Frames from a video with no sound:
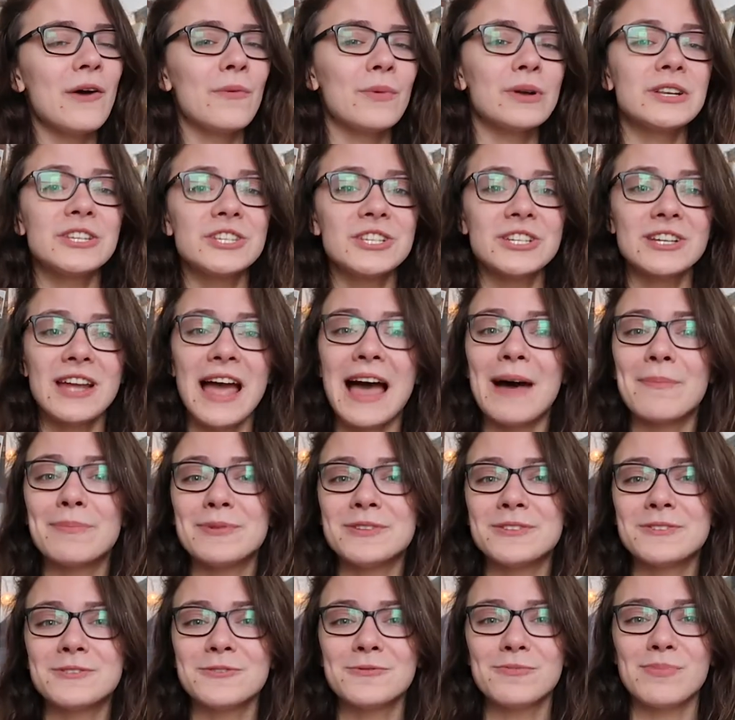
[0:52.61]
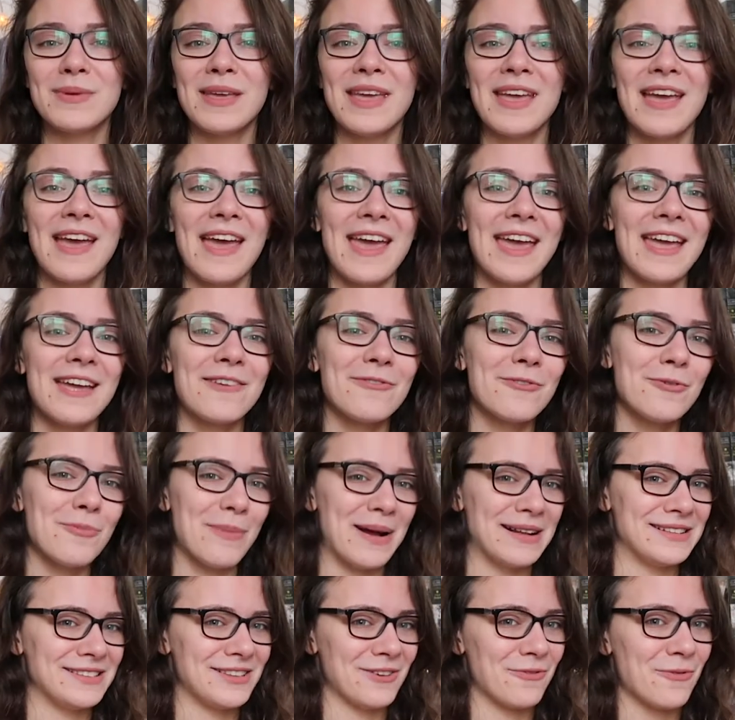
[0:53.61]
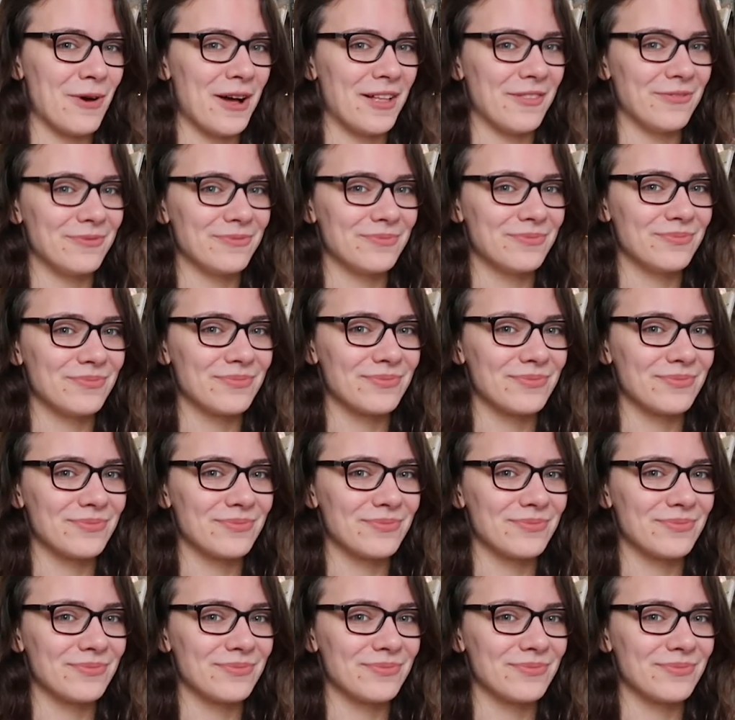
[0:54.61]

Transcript: which happens to be a romantic one.